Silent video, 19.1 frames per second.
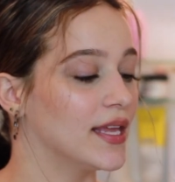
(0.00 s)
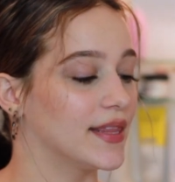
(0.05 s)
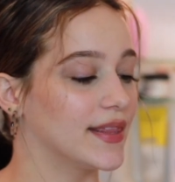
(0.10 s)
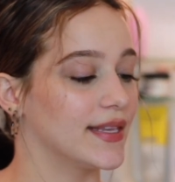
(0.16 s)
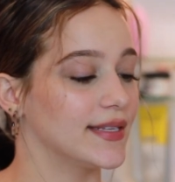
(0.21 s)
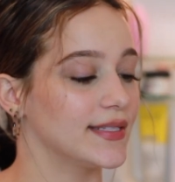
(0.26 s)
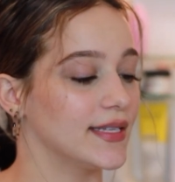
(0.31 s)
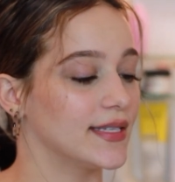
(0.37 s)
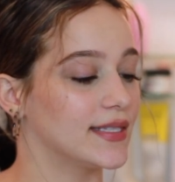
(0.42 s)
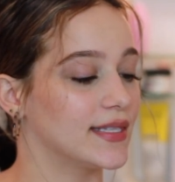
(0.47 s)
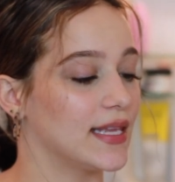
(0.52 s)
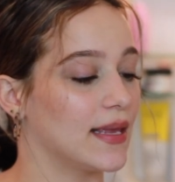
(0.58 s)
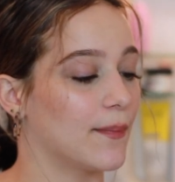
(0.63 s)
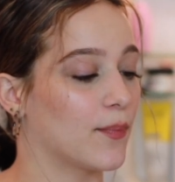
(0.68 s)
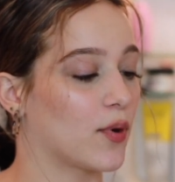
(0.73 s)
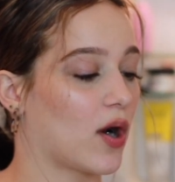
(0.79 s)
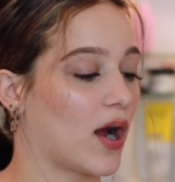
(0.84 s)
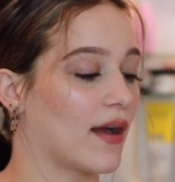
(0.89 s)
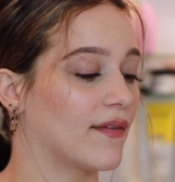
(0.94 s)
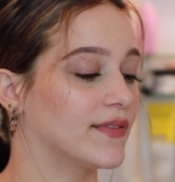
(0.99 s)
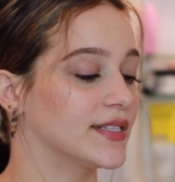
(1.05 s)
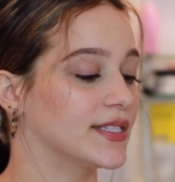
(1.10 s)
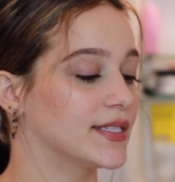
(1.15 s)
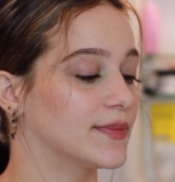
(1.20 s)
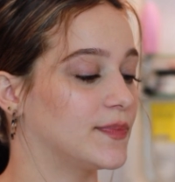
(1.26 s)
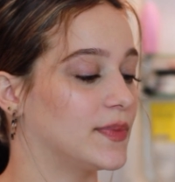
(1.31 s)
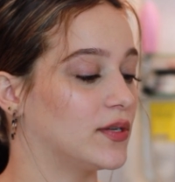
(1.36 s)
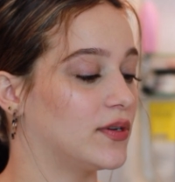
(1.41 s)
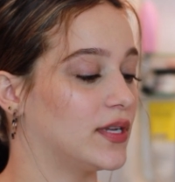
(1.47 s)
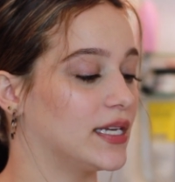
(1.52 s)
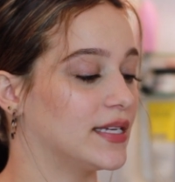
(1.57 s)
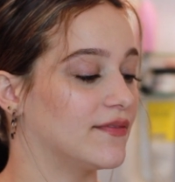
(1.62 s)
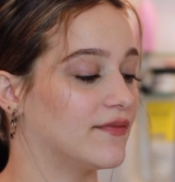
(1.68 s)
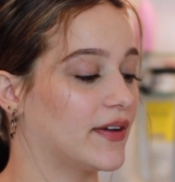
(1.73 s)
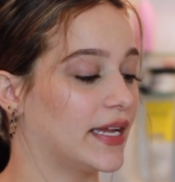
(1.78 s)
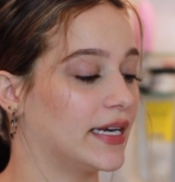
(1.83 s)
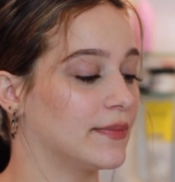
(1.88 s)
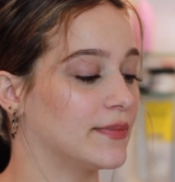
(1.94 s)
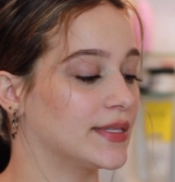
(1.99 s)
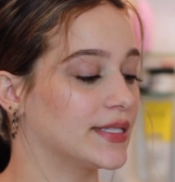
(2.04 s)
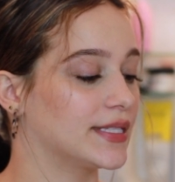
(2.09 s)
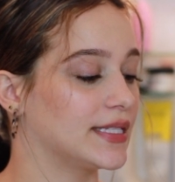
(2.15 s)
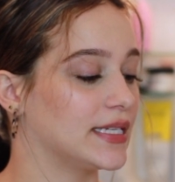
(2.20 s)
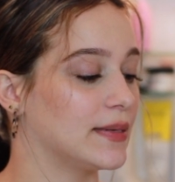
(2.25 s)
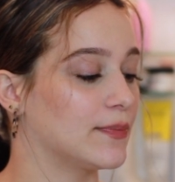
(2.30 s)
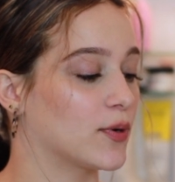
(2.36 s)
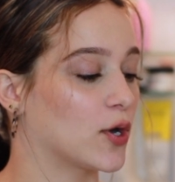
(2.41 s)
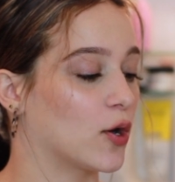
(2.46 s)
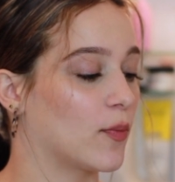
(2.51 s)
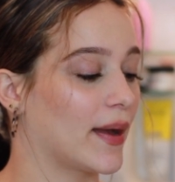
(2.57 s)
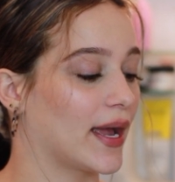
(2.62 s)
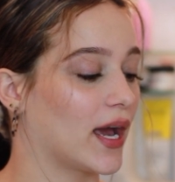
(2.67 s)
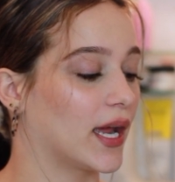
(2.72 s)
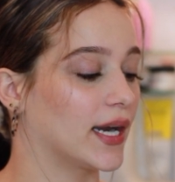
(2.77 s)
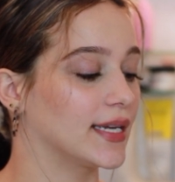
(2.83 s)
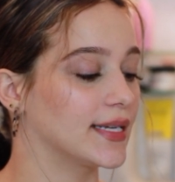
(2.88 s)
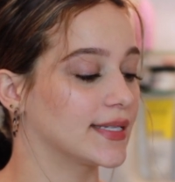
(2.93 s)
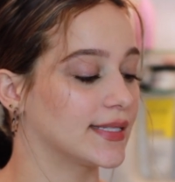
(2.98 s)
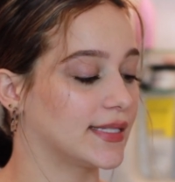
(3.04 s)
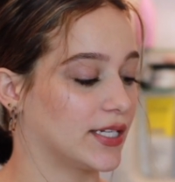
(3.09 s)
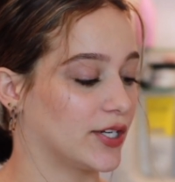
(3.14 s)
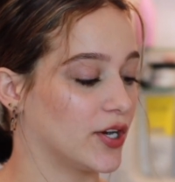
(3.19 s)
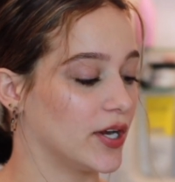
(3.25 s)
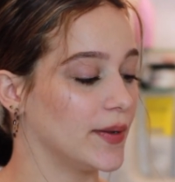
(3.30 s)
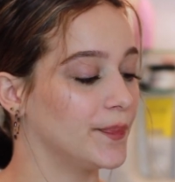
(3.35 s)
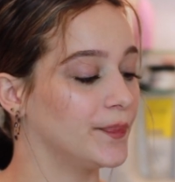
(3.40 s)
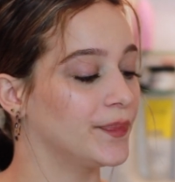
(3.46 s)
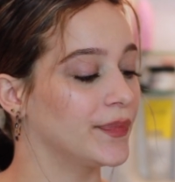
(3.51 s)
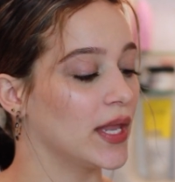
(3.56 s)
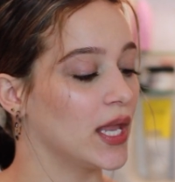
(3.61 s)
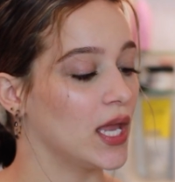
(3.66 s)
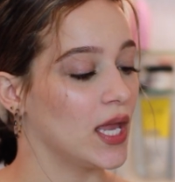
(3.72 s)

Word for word: This is the Provence Beauty Vitamin C Probiotic Serum